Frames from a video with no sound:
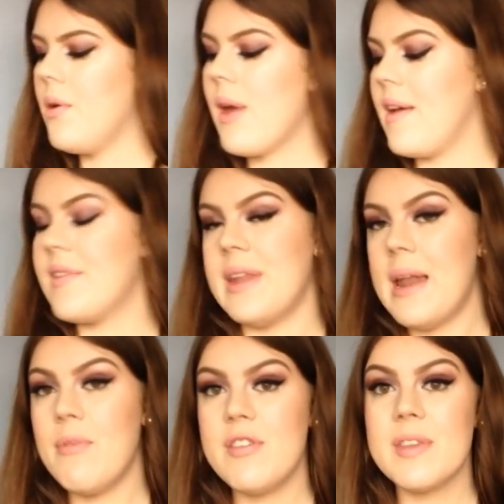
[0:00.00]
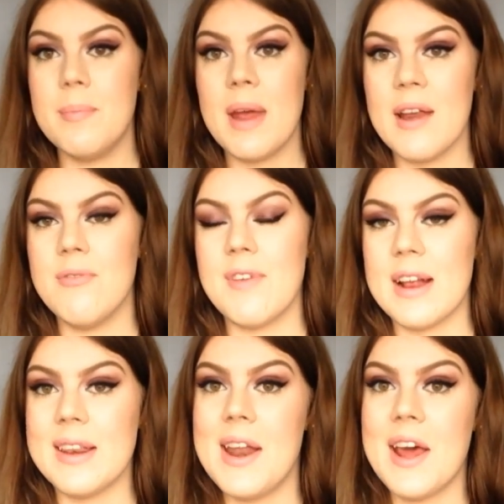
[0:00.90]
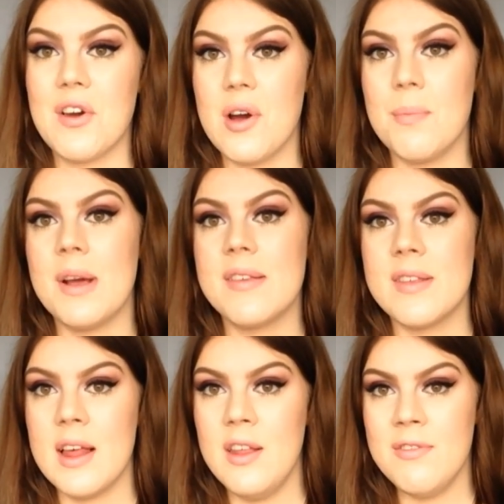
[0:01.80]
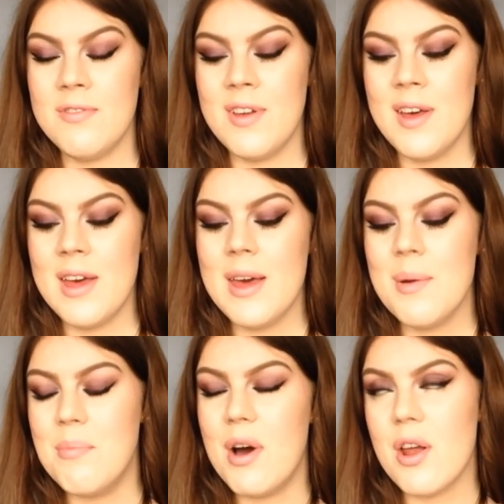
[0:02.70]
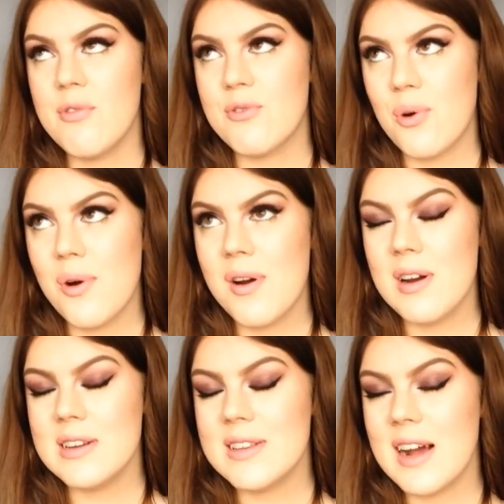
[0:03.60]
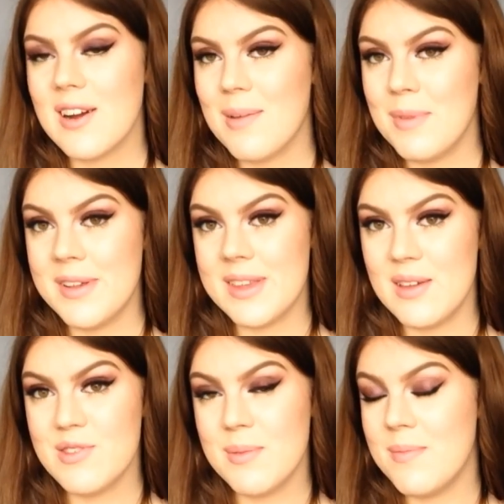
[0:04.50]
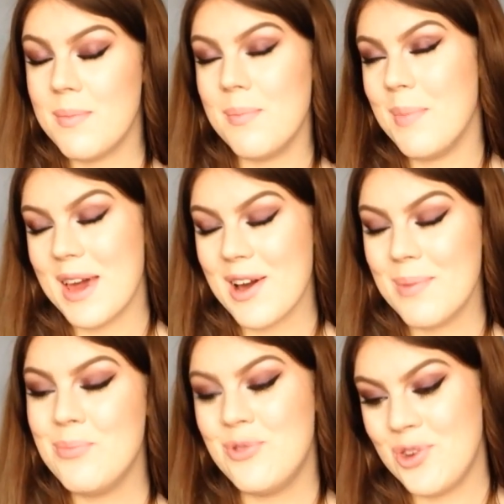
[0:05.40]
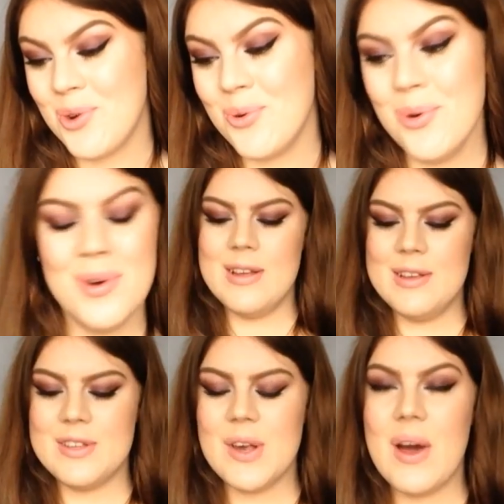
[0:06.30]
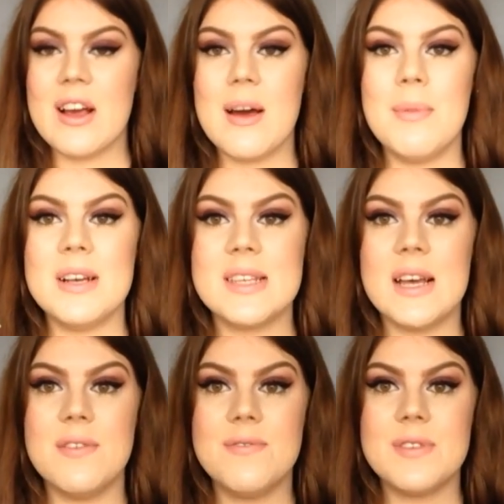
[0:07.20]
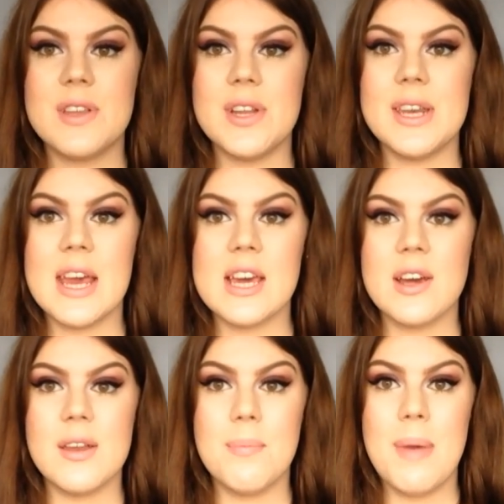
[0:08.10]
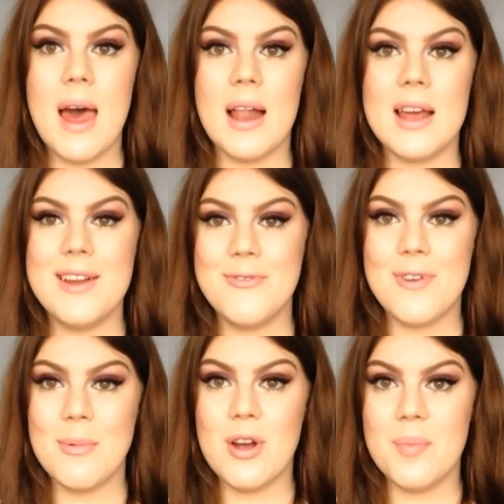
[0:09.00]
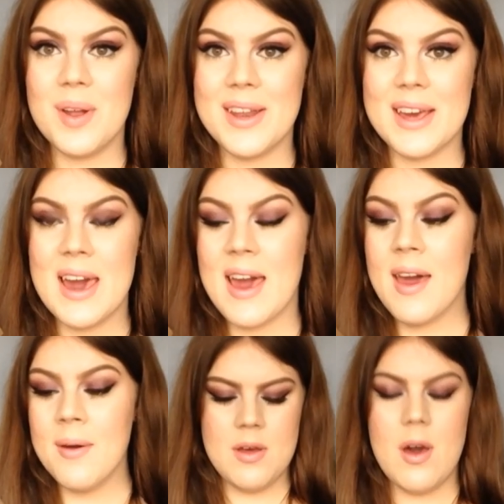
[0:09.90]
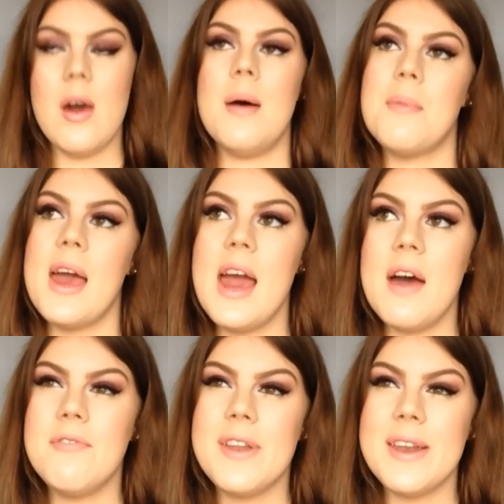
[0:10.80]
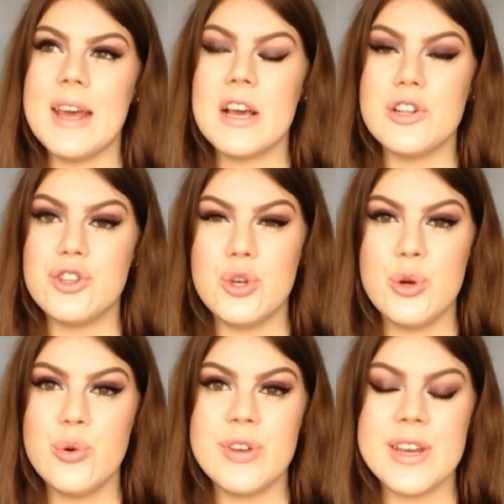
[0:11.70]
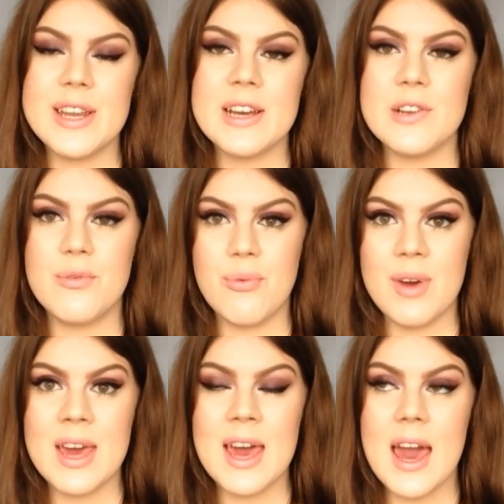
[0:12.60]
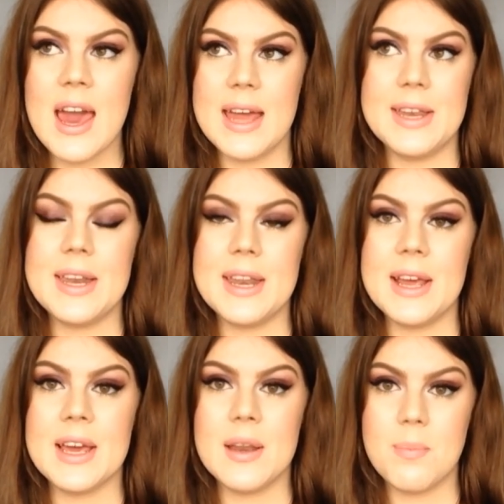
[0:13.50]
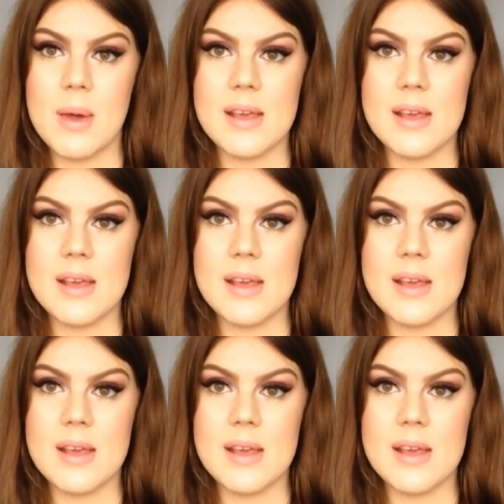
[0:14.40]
Okay, so that was the main thing that I got myself. But of course, I got myself some makeup too. So I got myself the Naked palette from Urban Decay. I have the Naked 2, the Naked 3, and the Naked